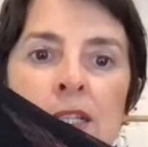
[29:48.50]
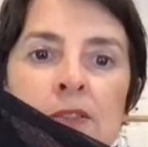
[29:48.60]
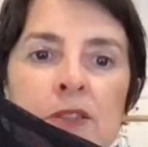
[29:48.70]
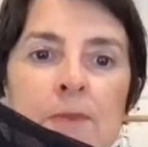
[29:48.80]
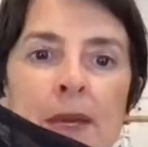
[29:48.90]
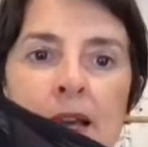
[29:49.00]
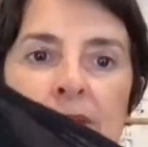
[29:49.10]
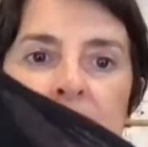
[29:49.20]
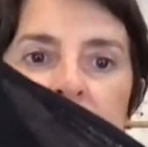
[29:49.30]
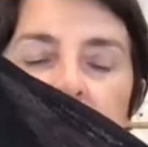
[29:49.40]
look at me, I
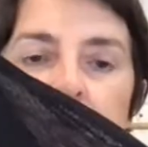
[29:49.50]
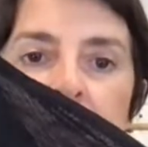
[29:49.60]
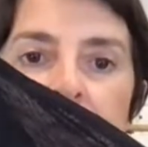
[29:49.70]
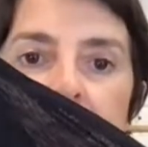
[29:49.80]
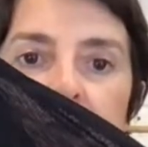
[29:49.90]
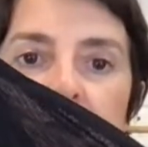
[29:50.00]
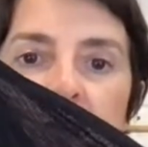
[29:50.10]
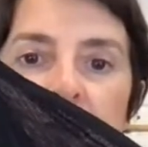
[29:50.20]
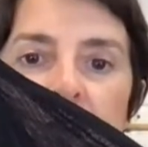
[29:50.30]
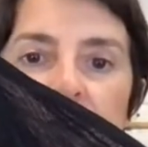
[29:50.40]
haven't done my nails,
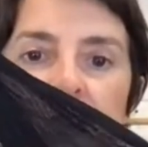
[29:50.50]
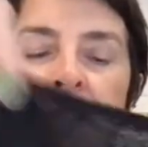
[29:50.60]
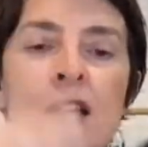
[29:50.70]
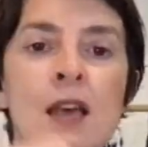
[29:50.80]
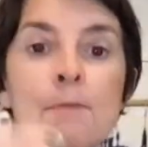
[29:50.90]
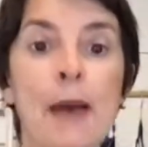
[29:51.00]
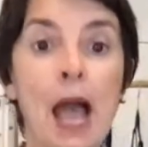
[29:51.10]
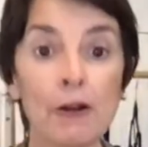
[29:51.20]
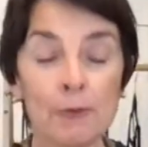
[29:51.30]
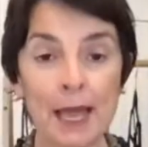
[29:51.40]
sorry girls.
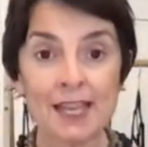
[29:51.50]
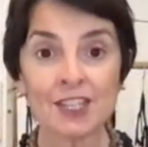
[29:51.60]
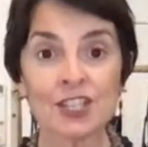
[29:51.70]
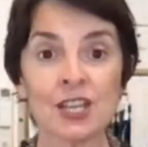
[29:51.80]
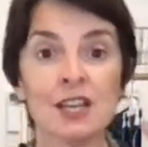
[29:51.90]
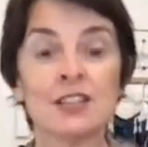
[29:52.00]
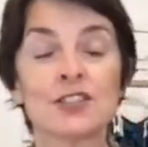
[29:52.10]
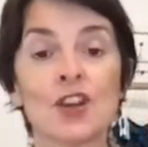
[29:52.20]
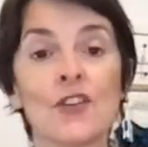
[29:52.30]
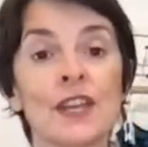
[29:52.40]
Power mesh,
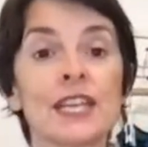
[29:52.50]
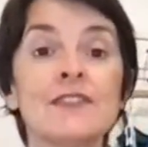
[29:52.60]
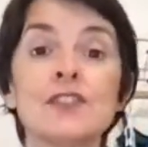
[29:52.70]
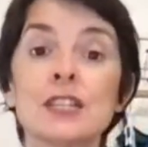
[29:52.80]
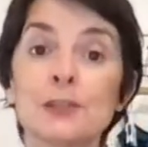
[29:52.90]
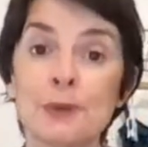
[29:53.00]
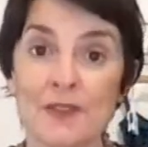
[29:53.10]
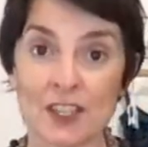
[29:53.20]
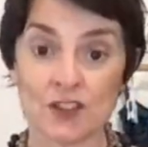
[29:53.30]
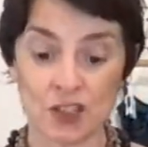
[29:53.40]
so that it gives you a little bit of
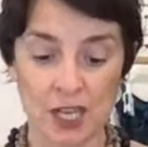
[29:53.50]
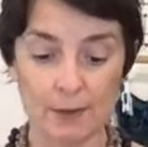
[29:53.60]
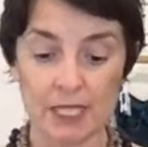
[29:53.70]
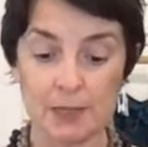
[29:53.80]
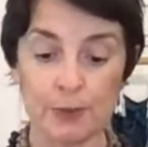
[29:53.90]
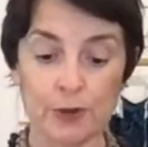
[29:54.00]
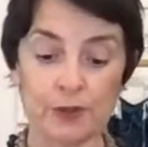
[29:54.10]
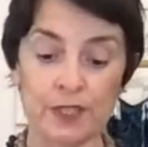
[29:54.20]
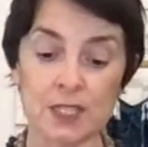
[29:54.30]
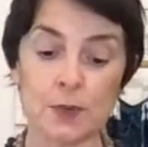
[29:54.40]
extra tummy
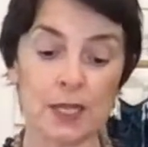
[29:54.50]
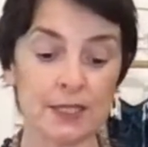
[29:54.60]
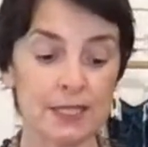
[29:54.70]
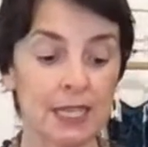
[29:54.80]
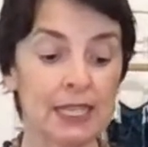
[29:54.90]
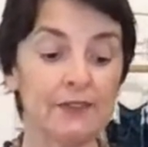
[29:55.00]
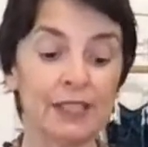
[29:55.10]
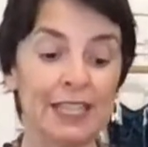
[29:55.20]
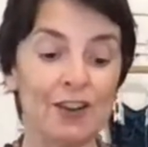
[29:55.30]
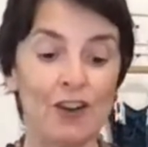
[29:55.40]
support. This one's
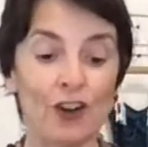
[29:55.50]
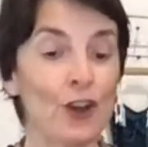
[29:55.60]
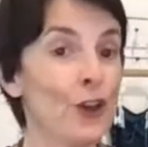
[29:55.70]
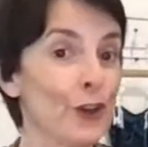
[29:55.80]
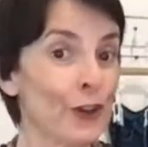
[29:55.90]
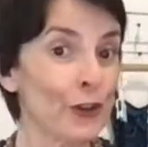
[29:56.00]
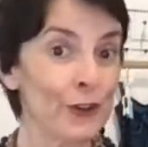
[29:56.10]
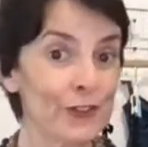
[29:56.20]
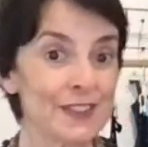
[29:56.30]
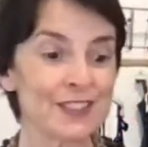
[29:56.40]
cleverly got
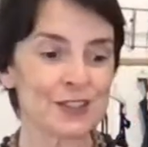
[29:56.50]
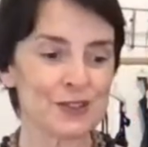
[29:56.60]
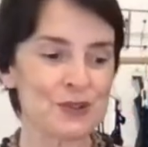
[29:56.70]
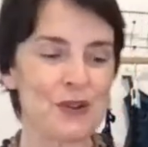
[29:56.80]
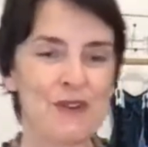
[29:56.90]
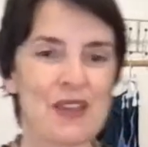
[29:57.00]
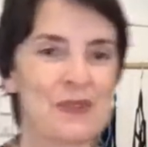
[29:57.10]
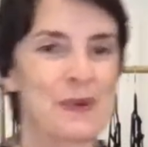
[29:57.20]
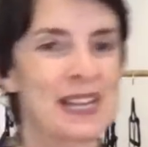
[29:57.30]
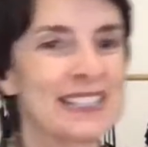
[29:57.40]
curves too around the
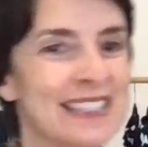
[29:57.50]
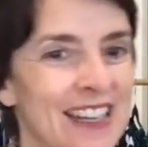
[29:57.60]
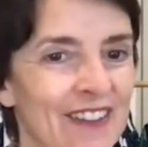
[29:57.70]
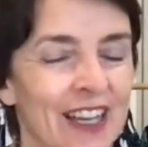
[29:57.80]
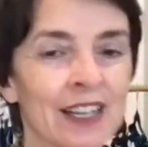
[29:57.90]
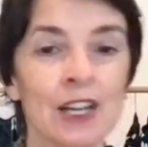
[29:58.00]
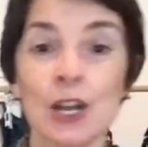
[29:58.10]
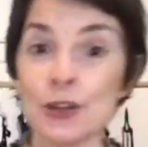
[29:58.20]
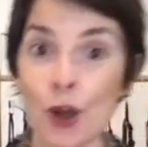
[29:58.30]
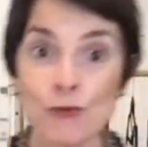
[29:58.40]
waist area.
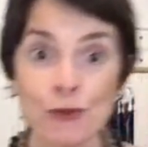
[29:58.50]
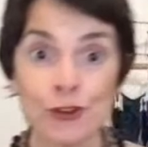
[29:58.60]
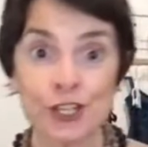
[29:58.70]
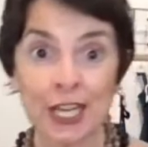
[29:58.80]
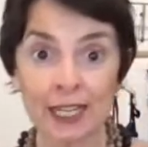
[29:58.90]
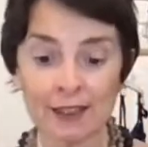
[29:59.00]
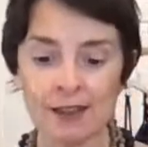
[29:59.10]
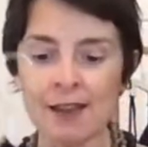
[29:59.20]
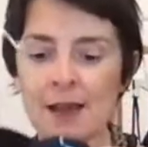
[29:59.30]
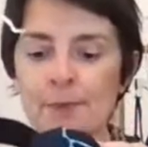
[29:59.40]
No ruching,
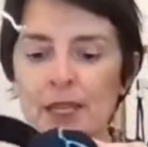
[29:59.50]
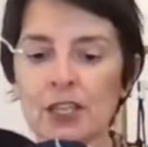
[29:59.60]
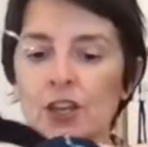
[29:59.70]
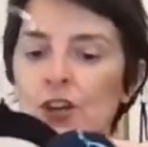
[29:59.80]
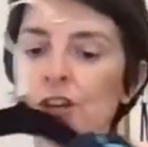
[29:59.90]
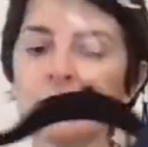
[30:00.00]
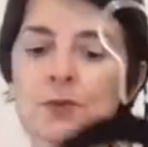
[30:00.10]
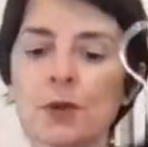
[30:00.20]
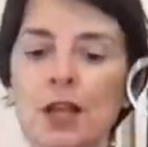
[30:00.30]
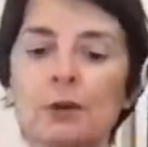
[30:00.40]
but the curves
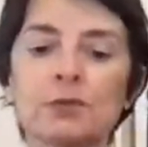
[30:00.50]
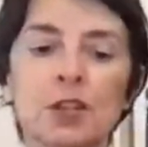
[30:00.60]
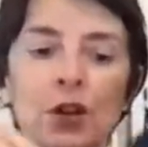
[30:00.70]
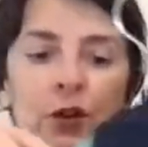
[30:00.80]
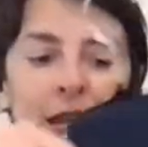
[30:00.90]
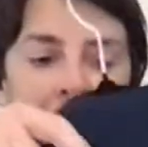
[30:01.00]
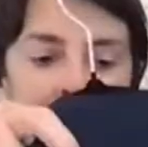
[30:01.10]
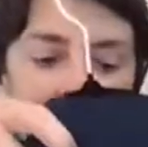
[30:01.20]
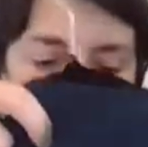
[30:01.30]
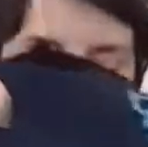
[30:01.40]
will help to
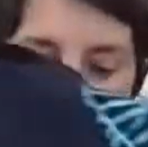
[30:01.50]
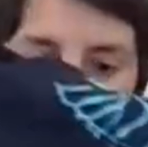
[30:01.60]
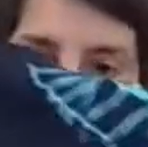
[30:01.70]
create